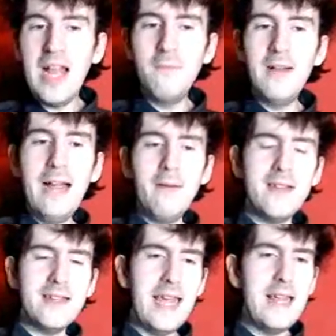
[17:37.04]
I'm like, I was
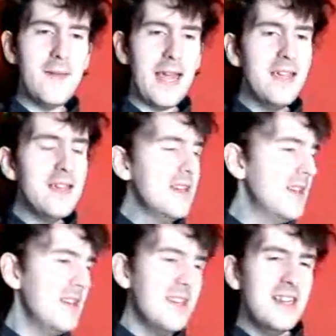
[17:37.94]
just sitting there thinking,
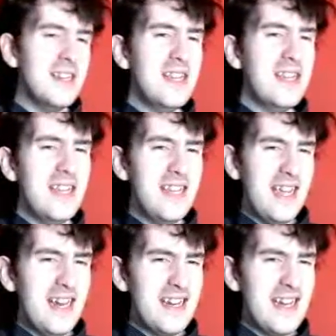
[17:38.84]

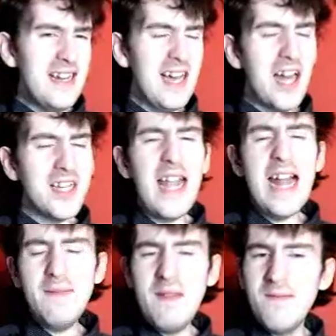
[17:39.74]
can Khan do
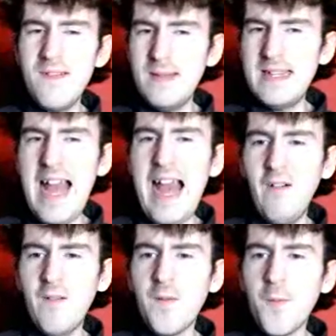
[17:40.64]
anything for
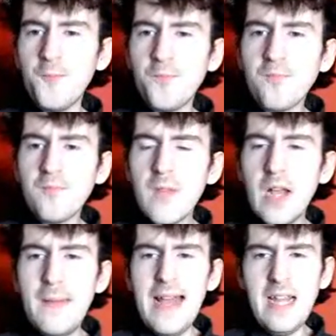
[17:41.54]
himself?
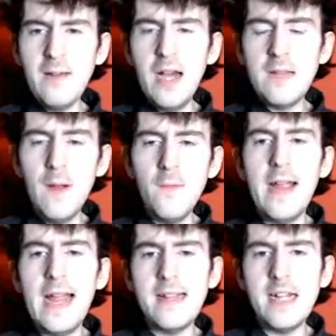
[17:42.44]
Because basically what his mother
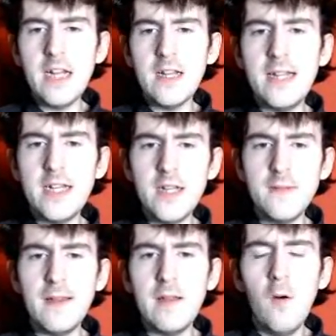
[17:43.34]
is, literally
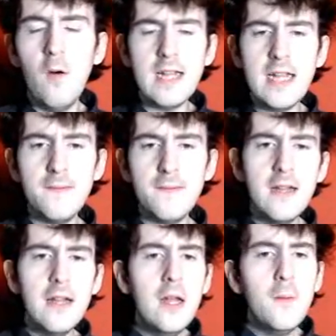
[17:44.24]
just move all
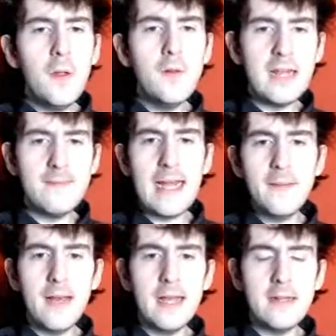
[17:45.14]
these
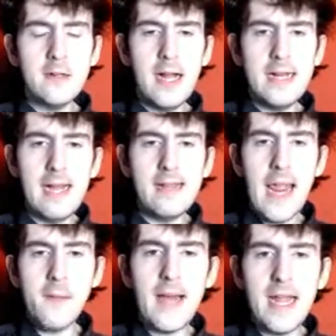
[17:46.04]
favours to try and now
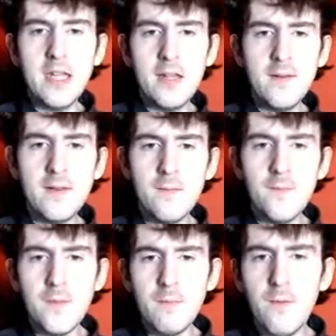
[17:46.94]
get him back into
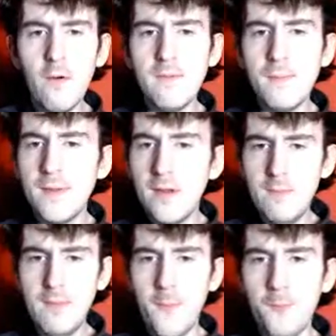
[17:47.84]
some form of
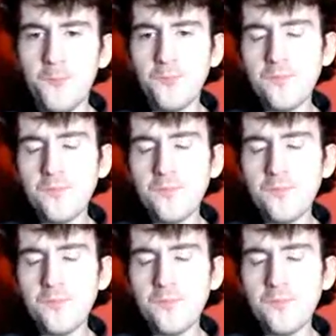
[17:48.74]
employment.